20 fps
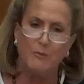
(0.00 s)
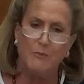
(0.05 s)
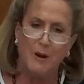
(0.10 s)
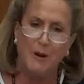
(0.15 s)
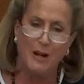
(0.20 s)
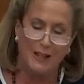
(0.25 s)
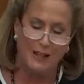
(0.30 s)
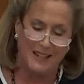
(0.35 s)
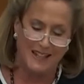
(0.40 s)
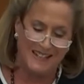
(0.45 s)

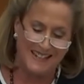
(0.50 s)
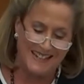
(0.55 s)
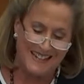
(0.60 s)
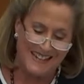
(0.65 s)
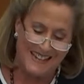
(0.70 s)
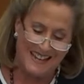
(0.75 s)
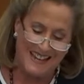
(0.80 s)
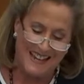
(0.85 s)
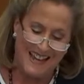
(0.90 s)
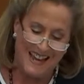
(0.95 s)
Mullen,
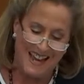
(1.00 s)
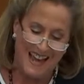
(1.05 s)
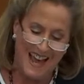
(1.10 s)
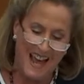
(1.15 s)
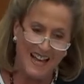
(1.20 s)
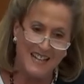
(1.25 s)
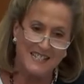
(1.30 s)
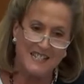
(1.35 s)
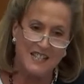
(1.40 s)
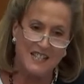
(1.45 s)

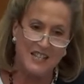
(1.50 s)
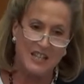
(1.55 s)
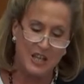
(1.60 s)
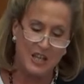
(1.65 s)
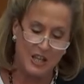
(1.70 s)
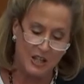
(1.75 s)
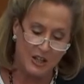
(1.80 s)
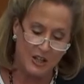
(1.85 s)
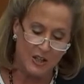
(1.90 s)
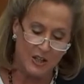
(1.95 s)
has the
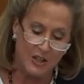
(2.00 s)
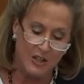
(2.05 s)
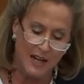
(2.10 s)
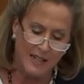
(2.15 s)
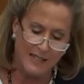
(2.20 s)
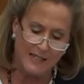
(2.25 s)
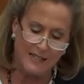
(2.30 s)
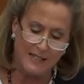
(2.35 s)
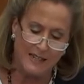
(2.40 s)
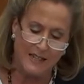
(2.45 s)

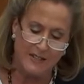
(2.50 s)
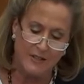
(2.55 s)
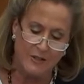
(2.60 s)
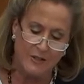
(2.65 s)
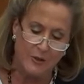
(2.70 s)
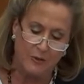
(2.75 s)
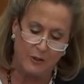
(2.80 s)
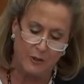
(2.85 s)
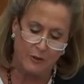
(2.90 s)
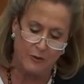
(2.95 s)
United States
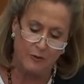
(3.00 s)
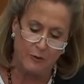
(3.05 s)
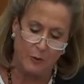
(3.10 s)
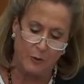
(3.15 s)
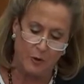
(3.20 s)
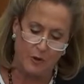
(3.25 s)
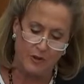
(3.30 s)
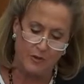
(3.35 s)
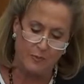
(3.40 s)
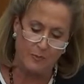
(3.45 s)
nuclear
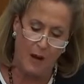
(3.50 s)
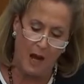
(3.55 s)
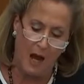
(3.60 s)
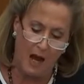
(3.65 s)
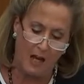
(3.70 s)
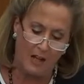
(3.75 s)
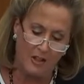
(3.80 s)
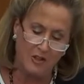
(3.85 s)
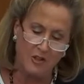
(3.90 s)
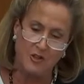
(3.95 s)
force
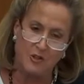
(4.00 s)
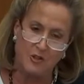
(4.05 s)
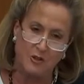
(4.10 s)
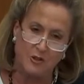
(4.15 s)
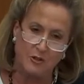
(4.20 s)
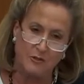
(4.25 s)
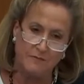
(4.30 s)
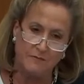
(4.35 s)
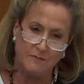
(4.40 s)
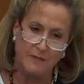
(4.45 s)

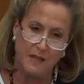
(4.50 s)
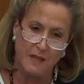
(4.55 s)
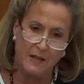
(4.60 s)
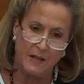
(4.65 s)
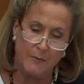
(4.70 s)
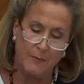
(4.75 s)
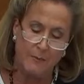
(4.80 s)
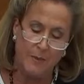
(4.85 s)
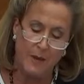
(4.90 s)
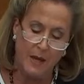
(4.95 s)
posture
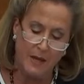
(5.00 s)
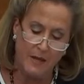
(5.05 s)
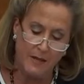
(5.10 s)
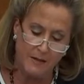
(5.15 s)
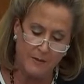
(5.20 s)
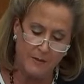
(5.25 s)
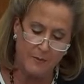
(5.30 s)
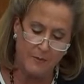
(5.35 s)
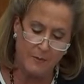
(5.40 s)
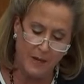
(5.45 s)

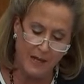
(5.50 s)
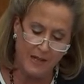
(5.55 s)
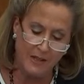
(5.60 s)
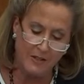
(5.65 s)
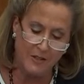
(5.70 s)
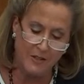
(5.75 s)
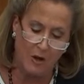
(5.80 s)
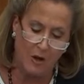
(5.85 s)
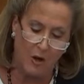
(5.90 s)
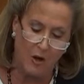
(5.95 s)
been
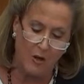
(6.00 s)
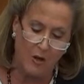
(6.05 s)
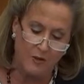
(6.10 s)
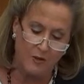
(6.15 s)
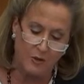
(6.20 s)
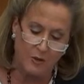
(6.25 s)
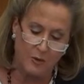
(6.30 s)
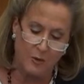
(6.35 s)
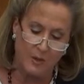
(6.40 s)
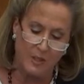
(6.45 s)
based on
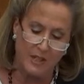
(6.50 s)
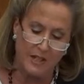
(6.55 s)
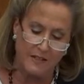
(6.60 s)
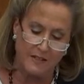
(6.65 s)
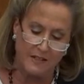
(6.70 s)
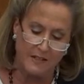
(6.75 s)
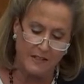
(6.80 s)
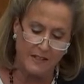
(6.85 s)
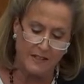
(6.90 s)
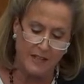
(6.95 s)
the
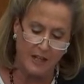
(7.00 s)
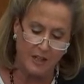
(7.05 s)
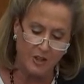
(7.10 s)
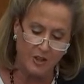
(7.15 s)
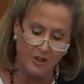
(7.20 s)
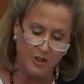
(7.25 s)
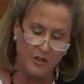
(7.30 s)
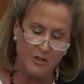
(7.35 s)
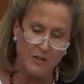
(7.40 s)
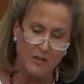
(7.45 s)
treaty's
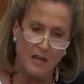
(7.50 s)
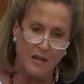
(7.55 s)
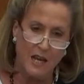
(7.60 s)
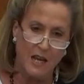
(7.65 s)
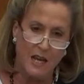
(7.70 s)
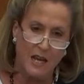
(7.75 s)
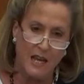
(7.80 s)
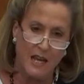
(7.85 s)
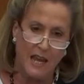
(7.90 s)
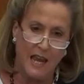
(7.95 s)

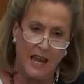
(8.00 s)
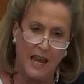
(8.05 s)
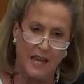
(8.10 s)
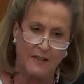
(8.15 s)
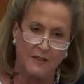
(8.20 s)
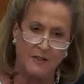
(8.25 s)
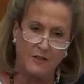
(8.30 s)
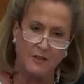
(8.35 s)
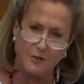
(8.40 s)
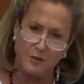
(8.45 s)
extension
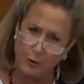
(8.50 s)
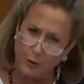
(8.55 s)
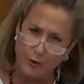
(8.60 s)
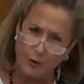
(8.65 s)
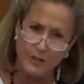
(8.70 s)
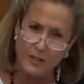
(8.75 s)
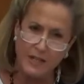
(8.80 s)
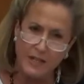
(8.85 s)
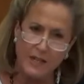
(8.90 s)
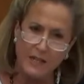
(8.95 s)
and
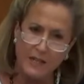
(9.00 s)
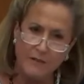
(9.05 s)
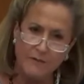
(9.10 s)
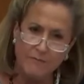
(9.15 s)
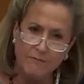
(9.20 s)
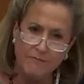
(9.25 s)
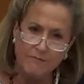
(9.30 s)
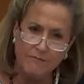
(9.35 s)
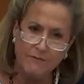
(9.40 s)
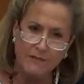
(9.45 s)
certainty
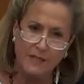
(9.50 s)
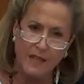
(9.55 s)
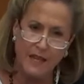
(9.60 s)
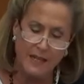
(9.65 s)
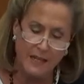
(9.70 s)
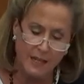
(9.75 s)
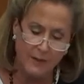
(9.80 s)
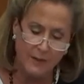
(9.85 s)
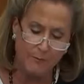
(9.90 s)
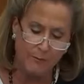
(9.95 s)

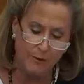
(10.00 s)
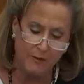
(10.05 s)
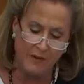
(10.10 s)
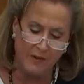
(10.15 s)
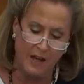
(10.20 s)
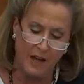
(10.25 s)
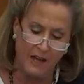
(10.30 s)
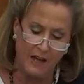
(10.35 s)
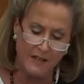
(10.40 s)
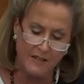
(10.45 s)
that it
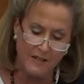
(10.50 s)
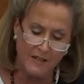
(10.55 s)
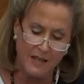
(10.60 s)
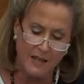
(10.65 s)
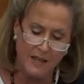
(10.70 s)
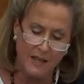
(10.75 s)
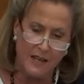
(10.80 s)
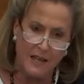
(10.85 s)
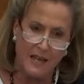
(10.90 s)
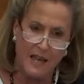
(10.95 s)
provides?
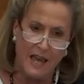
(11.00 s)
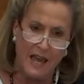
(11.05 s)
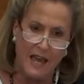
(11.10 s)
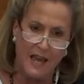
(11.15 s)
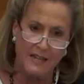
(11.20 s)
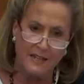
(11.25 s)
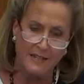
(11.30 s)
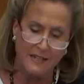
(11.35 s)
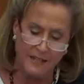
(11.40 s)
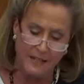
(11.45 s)

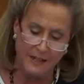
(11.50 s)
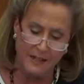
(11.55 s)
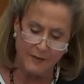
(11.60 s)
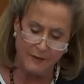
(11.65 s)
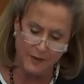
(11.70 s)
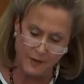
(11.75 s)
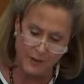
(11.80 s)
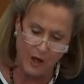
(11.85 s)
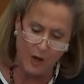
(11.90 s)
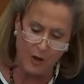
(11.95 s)
And if
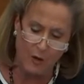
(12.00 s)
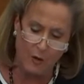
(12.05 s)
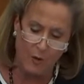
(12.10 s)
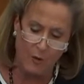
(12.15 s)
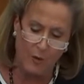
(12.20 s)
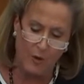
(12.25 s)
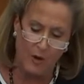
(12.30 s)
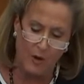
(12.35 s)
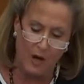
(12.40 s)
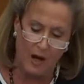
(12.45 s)

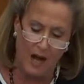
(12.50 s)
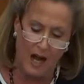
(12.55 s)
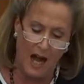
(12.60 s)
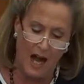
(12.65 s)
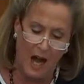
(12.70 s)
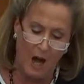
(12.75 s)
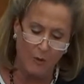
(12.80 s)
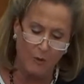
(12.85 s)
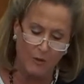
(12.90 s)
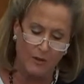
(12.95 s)
so,
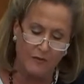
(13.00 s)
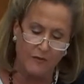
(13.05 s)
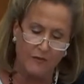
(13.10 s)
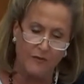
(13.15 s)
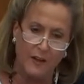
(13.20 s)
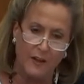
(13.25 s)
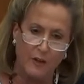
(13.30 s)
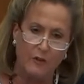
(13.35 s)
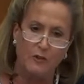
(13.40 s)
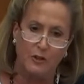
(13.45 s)
how would a
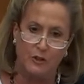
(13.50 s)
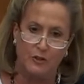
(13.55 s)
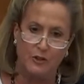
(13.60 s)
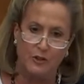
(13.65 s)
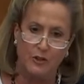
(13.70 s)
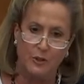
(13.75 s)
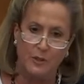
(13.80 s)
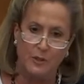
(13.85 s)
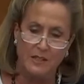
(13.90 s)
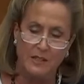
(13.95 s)
failure
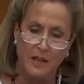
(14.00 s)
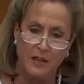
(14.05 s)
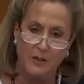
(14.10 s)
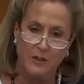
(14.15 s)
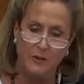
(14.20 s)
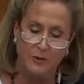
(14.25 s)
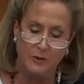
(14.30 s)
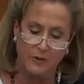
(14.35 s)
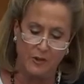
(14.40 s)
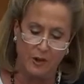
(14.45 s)
to
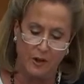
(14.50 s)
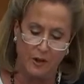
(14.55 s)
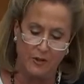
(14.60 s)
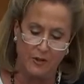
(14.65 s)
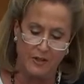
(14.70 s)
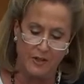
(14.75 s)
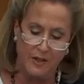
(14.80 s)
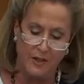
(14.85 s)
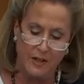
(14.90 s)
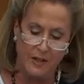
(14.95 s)
extend New
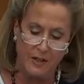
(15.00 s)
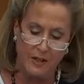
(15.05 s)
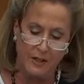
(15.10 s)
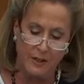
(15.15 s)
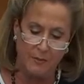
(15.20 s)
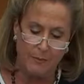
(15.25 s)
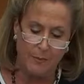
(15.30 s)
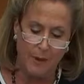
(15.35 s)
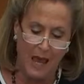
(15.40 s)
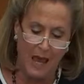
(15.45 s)
START
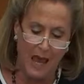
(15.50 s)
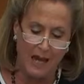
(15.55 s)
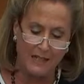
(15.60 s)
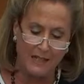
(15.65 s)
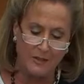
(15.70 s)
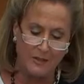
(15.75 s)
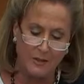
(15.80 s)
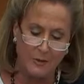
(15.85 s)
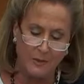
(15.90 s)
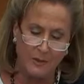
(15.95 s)

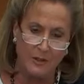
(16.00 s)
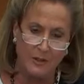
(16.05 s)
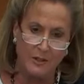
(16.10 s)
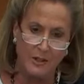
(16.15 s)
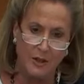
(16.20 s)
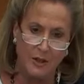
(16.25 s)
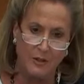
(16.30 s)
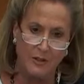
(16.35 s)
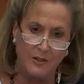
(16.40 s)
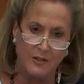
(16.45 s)
impact the
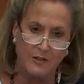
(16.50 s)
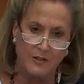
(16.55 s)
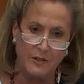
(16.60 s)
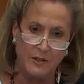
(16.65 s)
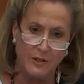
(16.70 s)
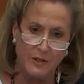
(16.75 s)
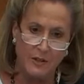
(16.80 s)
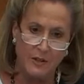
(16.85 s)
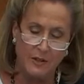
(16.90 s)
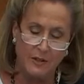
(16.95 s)

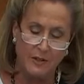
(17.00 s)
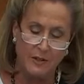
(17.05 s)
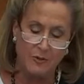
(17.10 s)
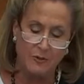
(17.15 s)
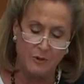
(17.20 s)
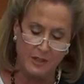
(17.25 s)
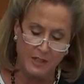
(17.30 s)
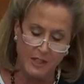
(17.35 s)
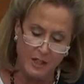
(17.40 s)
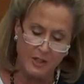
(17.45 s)
military's
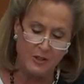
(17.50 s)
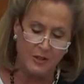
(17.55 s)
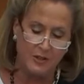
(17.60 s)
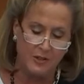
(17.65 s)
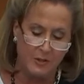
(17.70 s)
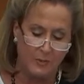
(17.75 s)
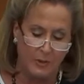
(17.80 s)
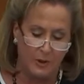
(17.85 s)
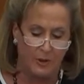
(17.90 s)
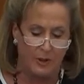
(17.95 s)
strategic
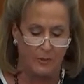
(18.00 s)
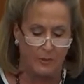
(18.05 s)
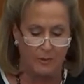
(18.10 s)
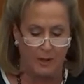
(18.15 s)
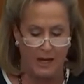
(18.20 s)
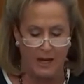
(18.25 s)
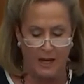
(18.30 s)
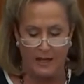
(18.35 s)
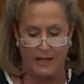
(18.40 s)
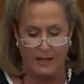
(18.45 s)
stability
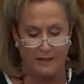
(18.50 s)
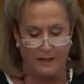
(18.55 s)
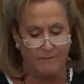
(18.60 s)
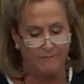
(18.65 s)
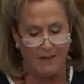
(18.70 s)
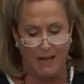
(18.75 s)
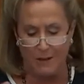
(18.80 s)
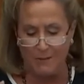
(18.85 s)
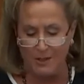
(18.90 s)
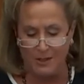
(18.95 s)

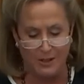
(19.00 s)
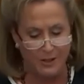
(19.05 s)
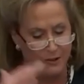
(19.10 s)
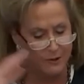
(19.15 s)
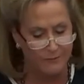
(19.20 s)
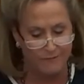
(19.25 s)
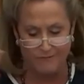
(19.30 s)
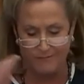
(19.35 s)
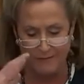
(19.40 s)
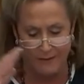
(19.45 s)
planning, how much
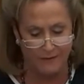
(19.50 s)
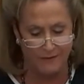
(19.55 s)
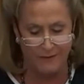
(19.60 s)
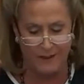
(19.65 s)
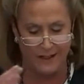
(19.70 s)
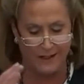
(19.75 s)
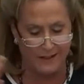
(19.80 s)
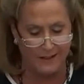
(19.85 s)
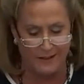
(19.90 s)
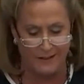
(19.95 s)
you've
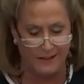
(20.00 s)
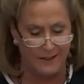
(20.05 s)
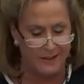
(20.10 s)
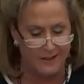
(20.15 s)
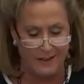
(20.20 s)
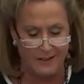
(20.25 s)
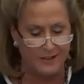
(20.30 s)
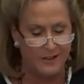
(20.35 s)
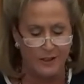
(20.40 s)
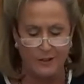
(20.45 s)
affected
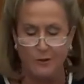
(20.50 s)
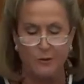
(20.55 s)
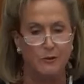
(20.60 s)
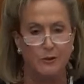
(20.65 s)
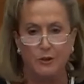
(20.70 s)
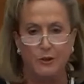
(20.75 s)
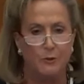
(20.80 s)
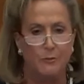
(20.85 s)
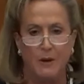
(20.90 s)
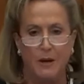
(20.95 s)
existing
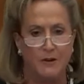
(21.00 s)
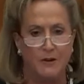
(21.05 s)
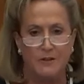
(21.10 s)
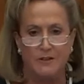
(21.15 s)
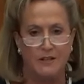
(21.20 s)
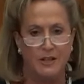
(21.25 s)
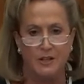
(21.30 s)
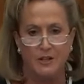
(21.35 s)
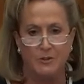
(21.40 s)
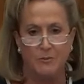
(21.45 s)
nuclear
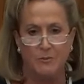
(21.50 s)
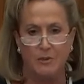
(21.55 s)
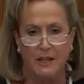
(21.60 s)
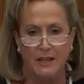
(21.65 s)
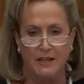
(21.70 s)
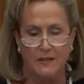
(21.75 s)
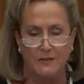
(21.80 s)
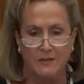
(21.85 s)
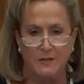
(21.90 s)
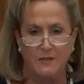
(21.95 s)
modernization
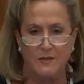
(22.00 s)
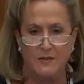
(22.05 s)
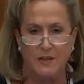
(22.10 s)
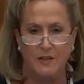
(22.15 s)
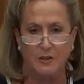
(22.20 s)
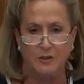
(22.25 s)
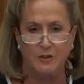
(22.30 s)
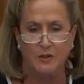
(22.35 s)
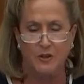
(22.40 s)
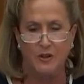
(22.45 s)
plans and
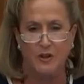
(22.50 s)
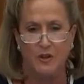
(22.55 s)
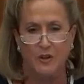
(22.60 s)
such?